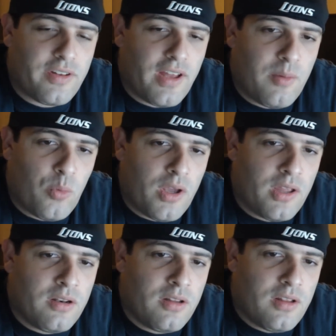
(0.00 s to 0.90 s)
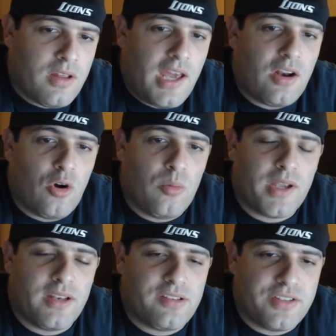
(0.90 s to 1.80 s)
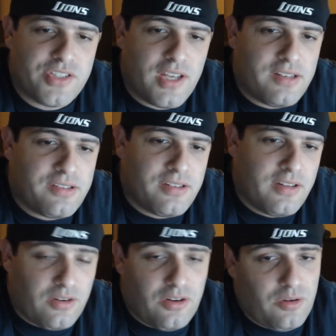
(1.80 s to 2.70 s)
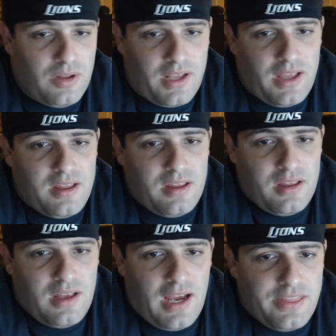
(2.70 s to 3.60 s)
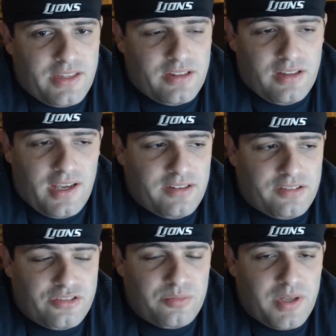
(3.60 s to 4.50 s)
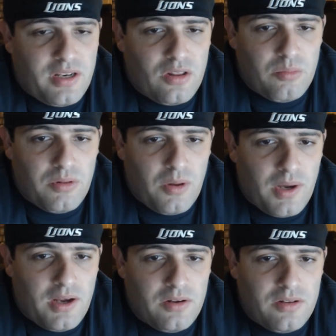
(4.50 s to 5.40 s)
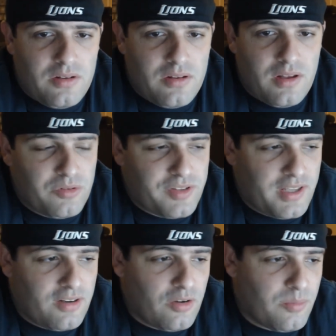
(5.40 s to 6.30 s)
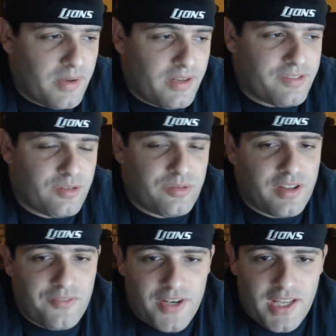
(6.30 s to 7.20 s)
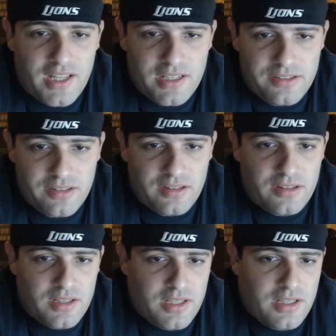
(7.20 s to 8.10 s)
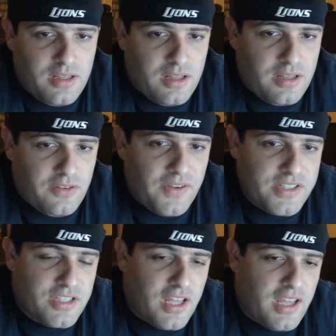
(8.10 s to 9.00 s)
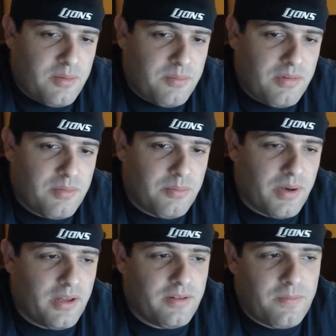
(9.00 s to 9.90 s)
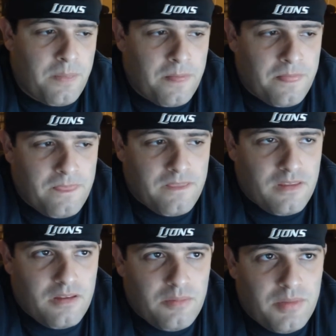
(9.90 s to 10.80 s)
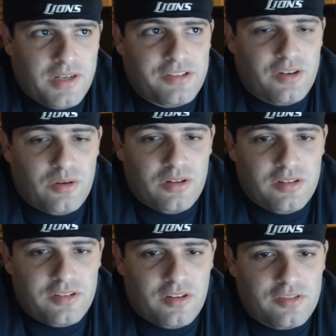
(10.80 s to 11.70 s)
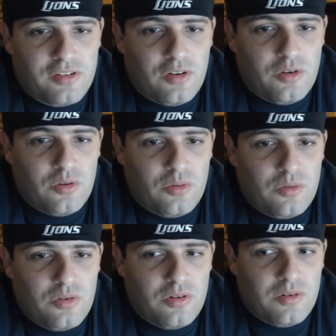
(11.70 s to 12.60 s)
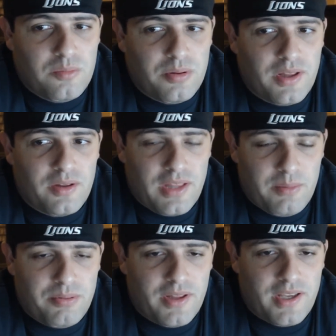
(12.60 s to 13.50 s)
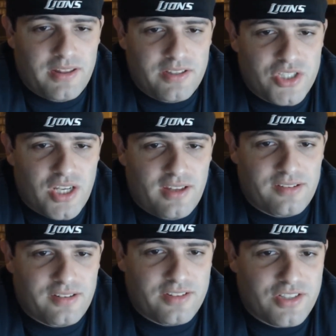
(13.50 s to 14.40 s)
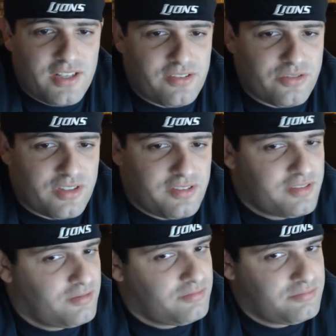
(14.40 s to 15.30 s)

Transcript: overtime win at home against the Jets. I don't know. I think the Lions should be another blowout. People are saying, oh, Minnesota's tough, and I get it's a division game, but Minnesota is also, they played the Jets, and the Jets are